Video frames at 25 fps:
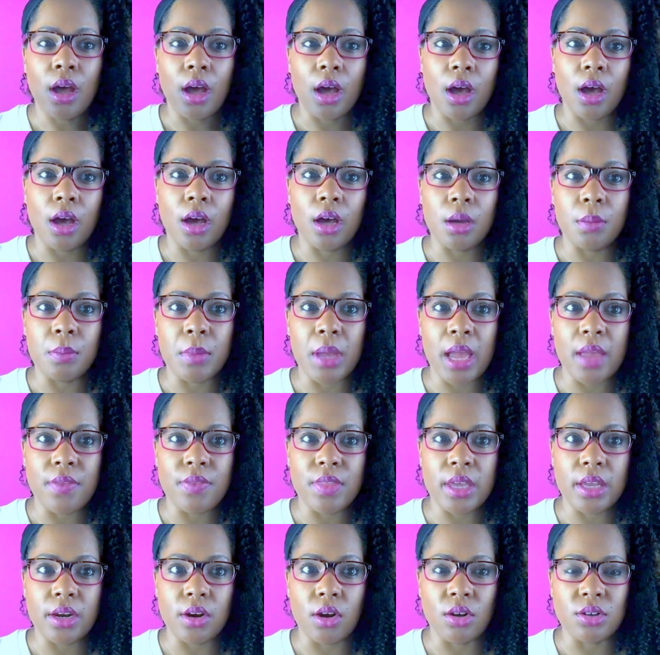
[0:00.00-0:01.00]

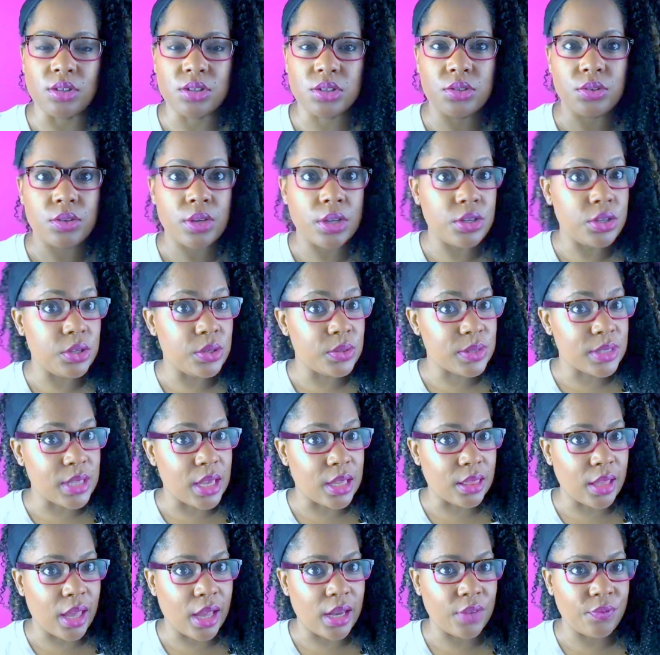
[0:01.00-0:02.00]
And then also you can use
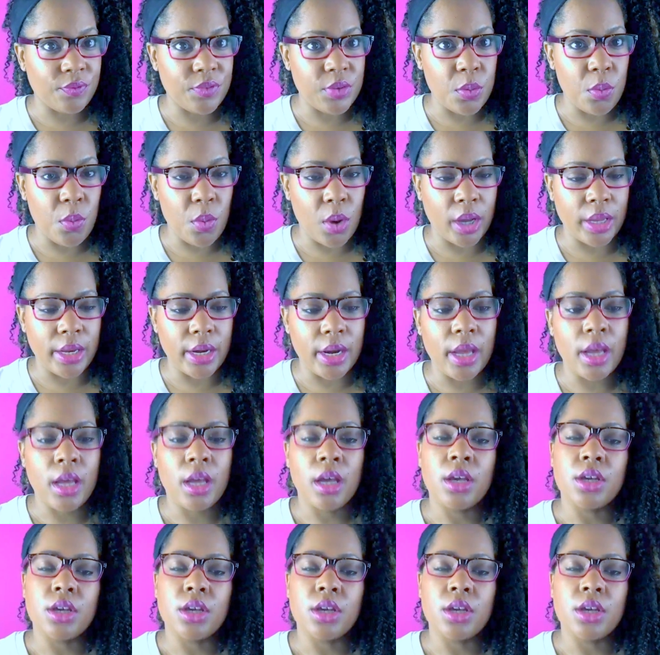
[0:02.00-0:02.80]
that light if you want.